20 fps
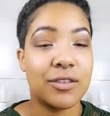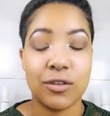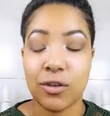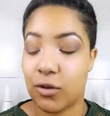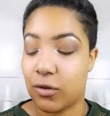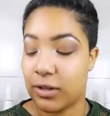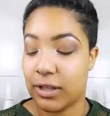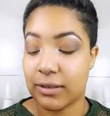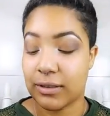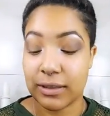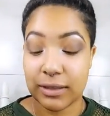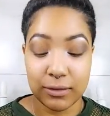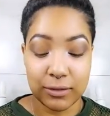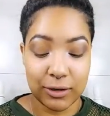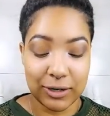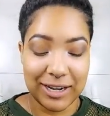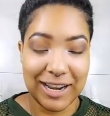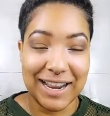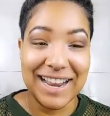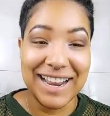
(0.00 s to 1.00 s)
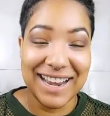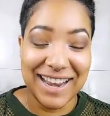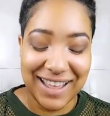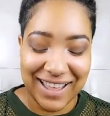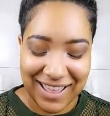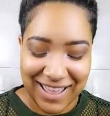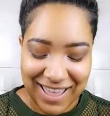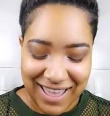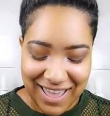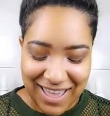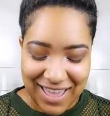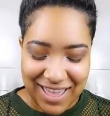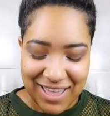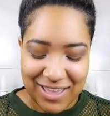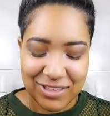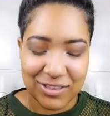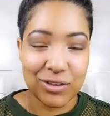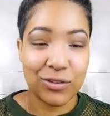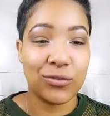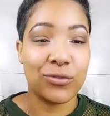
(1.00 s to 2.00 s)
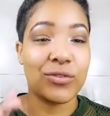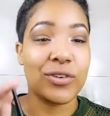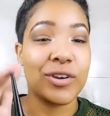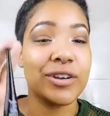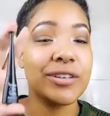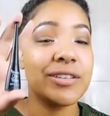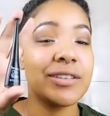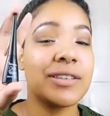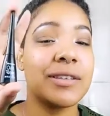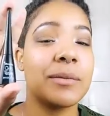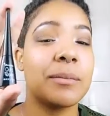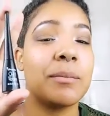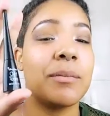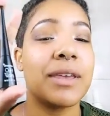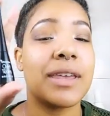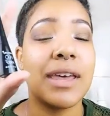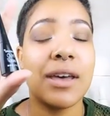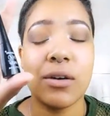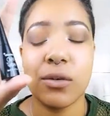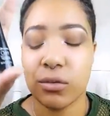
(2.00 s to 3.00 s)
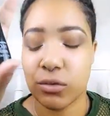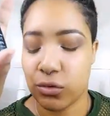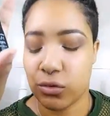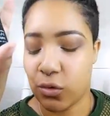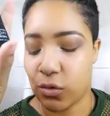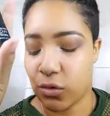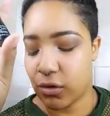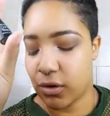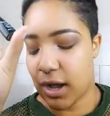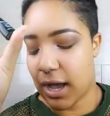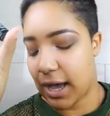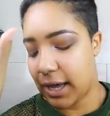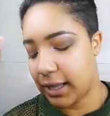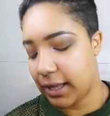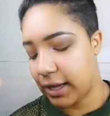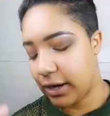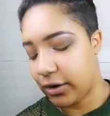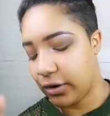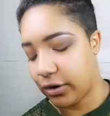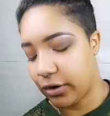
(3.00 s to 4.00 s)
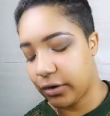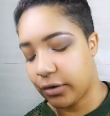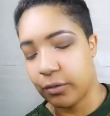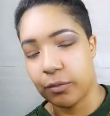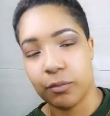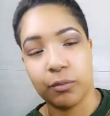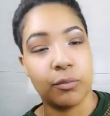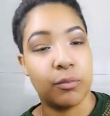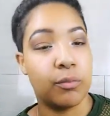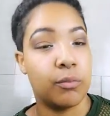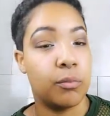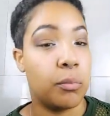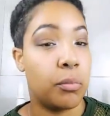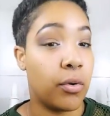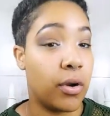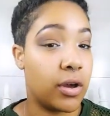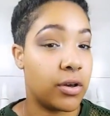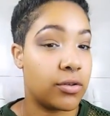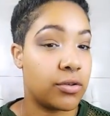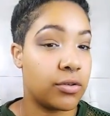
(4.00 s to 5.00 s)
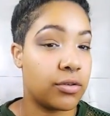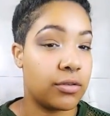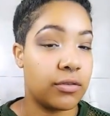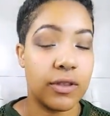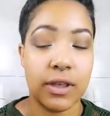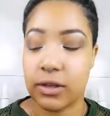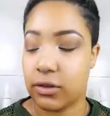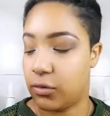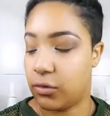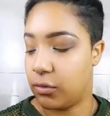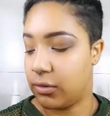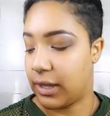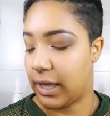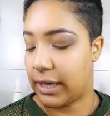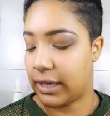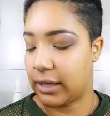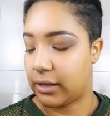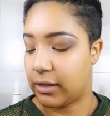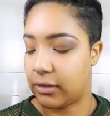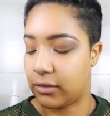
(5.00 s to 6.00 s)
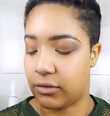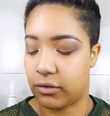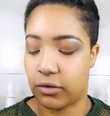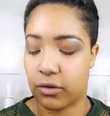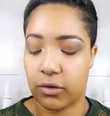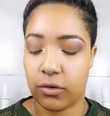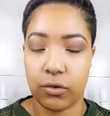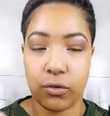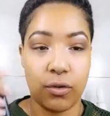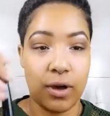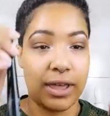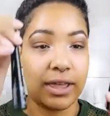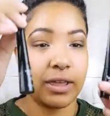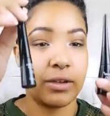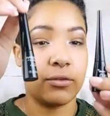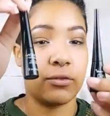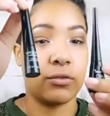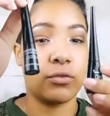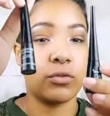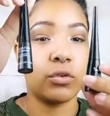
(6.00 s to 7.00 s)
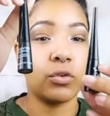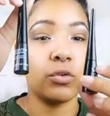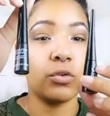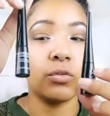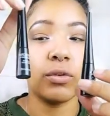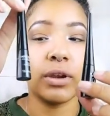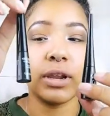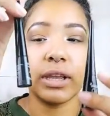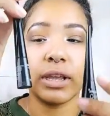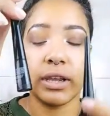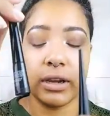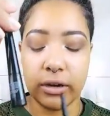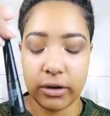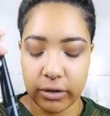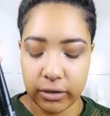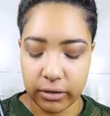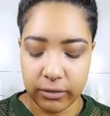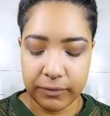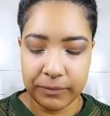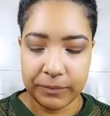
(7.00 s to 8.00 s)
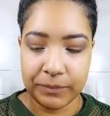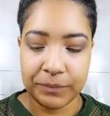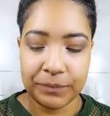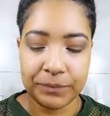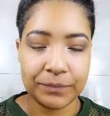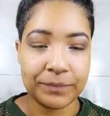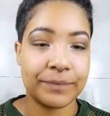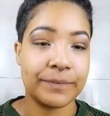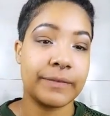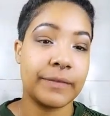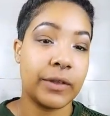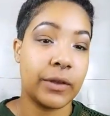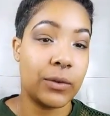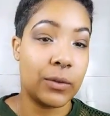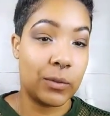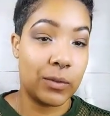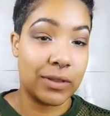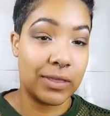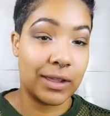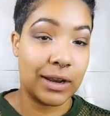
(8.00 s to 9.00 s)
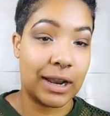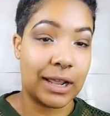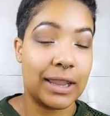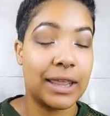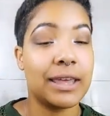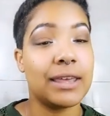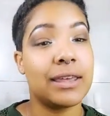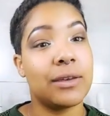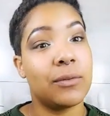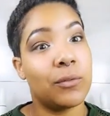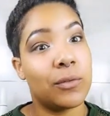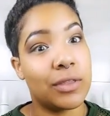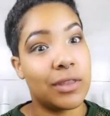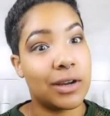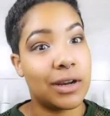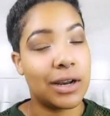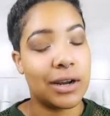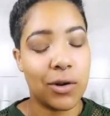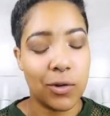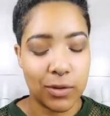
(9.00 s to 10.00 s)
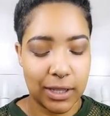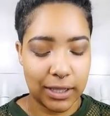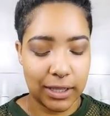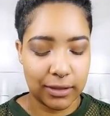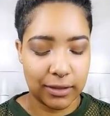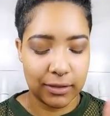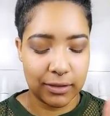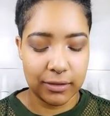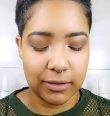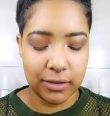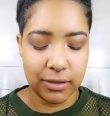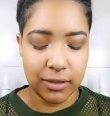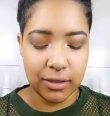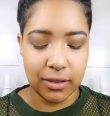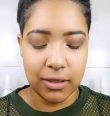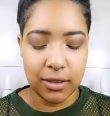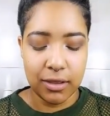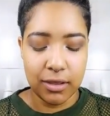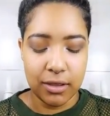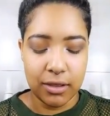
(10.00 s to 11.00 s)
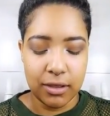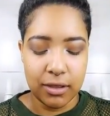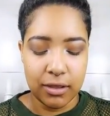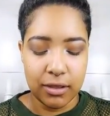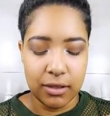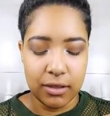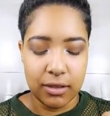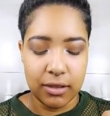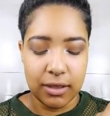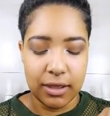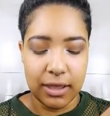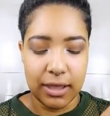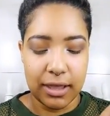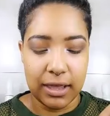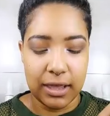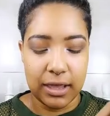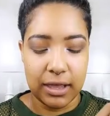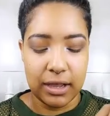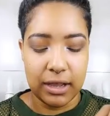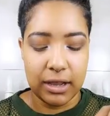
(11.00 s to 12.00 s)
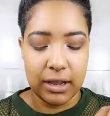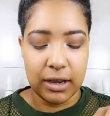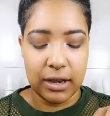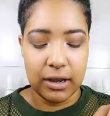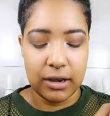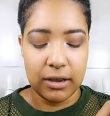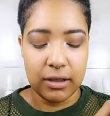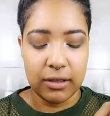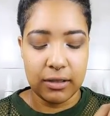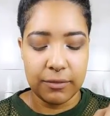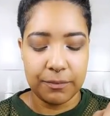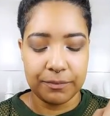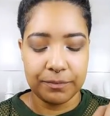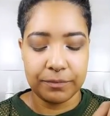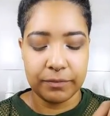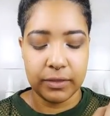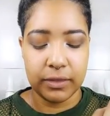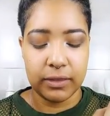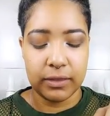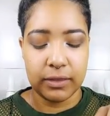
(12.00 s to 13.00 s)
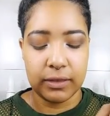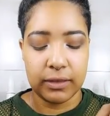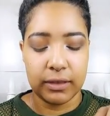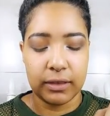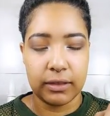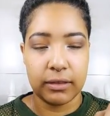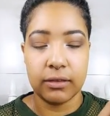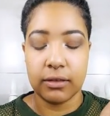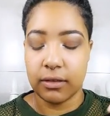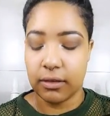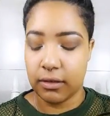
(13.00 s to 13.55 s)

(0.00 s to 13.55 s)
So let's get started. So first, pick out your eyeliner brush that you like. So I have two right here, one that I like and one that I don't like. And let's see.